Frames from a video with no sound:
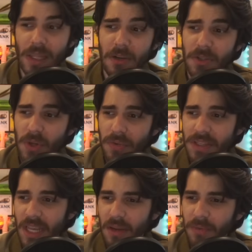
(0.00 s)
Later,
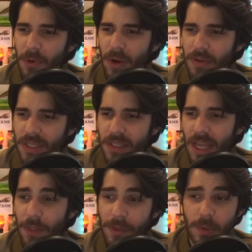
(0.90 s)
Soviet-taken photographs
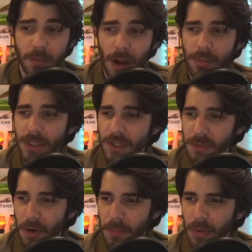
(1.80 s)
indicate that this was probably a
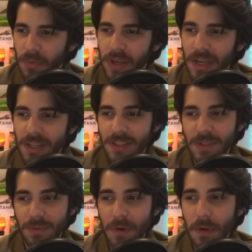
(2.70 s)
smart move, since
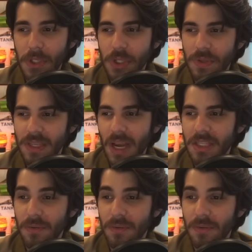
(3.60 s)
the photos show signs of